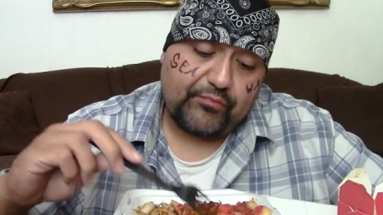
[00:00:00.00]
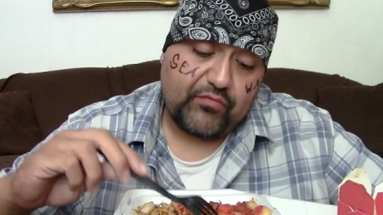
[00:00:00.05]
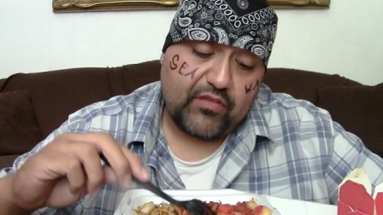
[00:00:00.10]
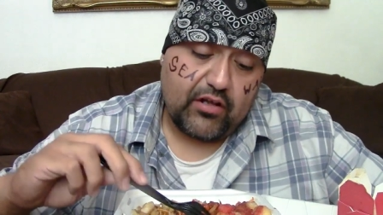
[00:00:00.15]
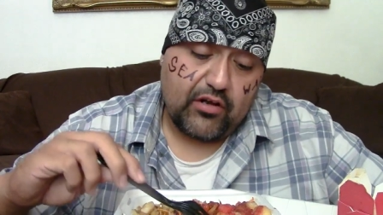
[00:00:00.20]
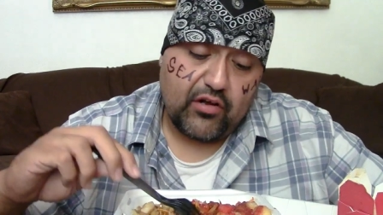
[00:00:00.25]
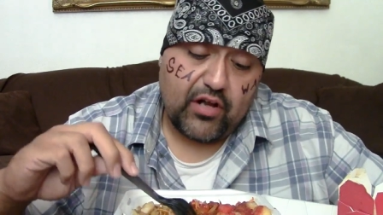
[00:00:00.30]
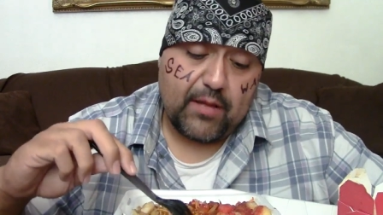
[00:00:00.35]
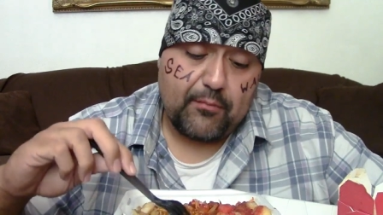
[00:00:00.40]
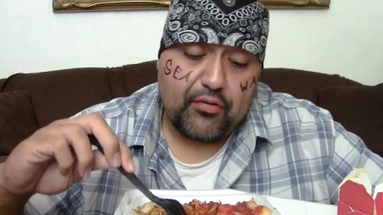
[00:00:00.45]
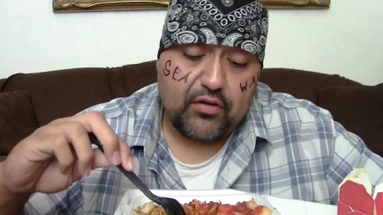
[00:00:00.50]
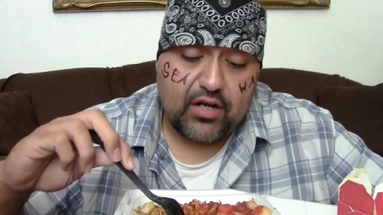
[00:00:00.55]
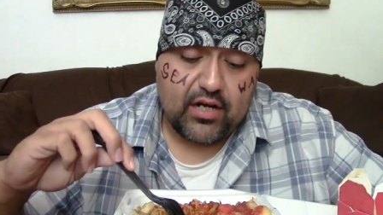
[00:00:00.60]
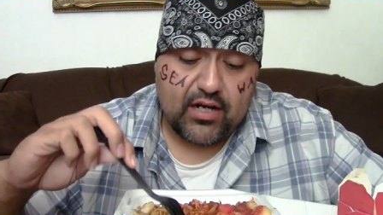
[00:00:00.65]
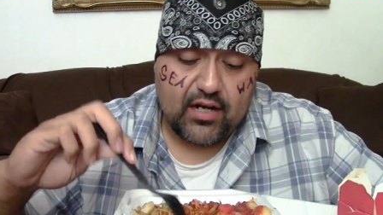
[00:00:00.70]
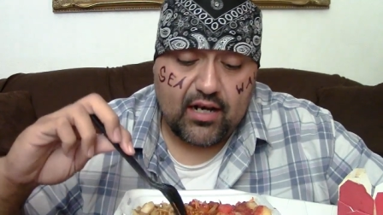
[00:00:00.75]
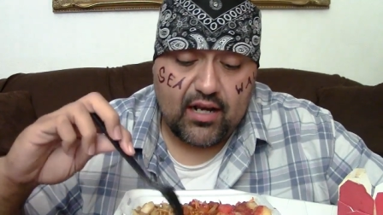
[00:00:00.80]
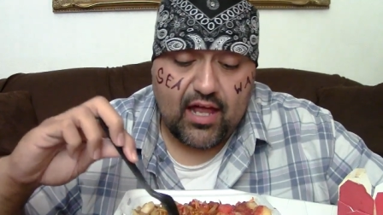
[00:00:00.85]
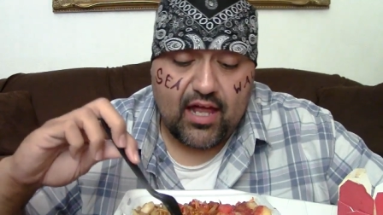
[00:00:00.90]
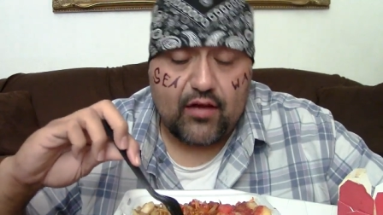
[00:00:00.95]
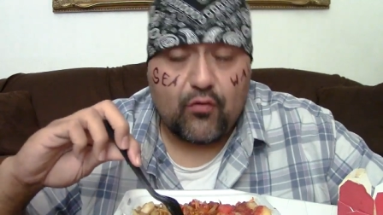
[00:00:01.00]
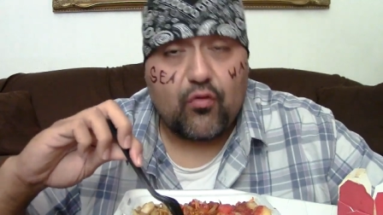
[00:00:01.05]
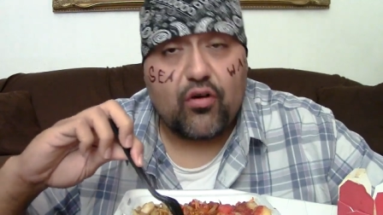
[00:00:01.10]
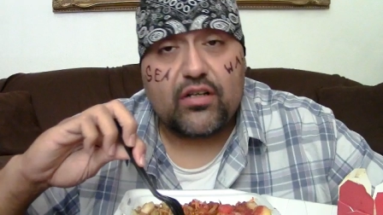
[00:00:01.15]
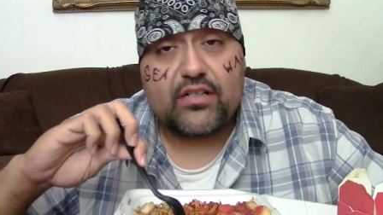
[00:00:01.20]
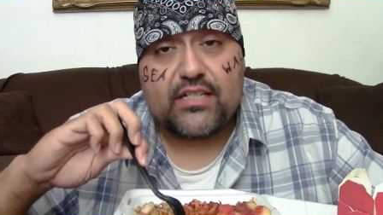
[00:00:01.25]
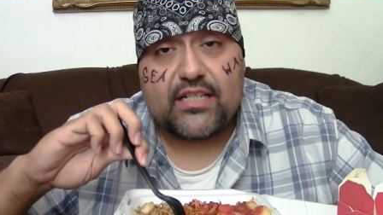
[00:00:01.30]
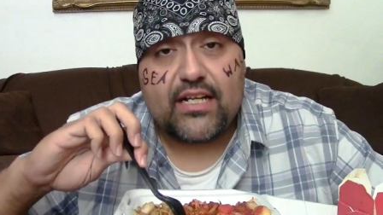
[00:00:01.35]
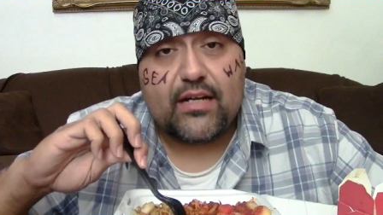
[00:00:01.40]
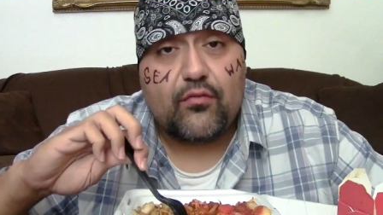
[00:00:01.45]
you know, they put in a lot of
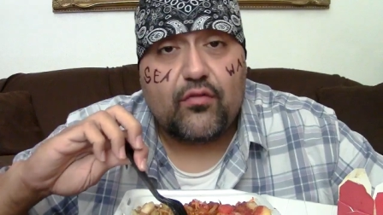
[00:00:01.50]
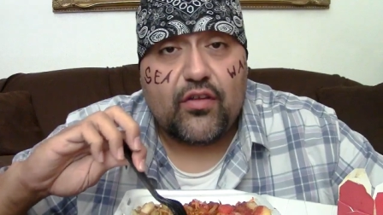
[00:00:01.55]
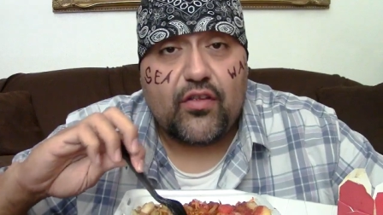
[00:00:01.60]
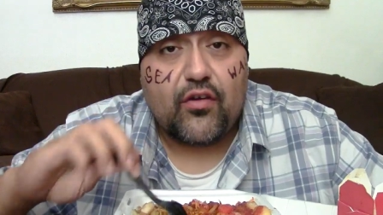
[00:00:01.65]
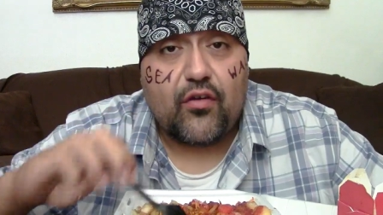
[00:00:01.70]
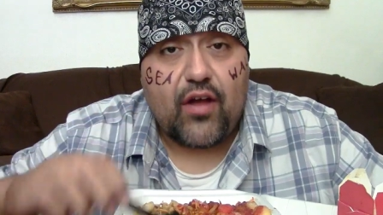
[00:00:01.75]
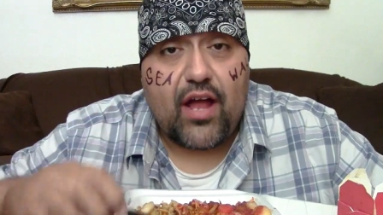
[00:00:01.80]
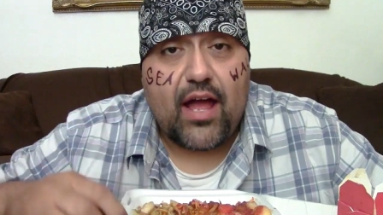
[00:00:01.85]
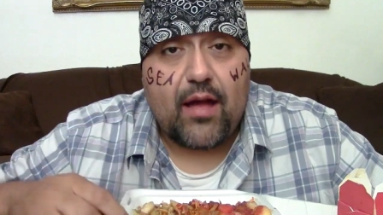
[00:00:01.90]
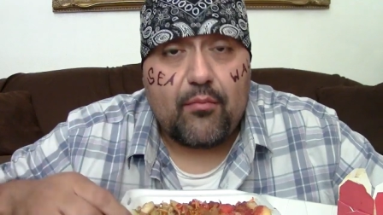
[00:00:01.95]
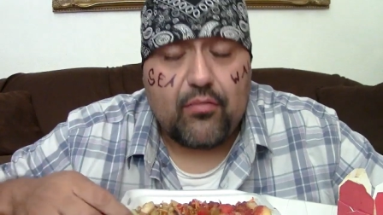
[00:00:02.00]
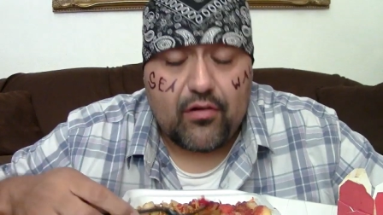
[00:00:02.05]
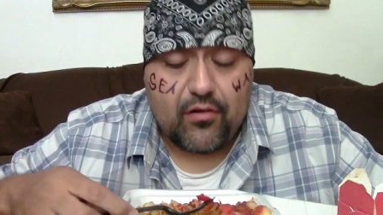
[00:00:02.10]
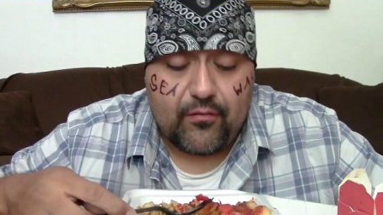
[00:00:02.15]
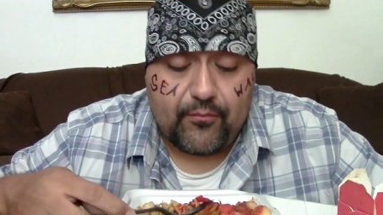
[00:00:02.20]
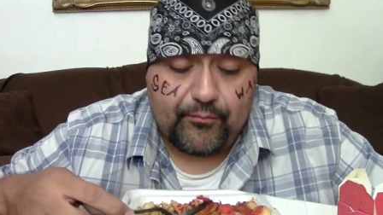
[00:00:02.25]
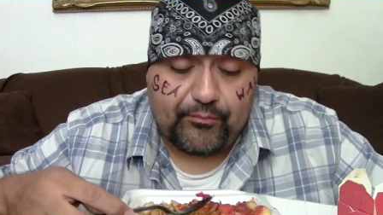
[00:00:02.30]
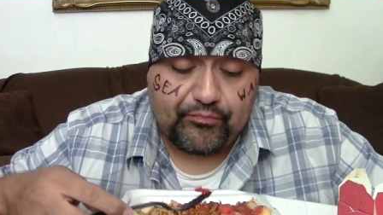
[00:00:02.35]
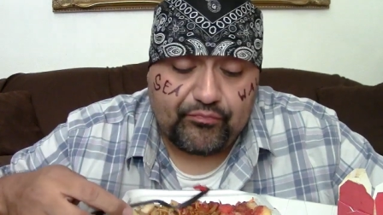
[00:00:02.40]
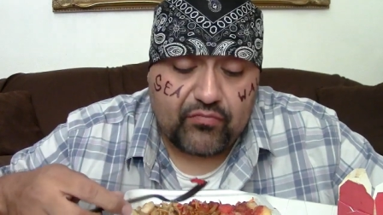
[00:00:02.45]
work to get where they're at, bro.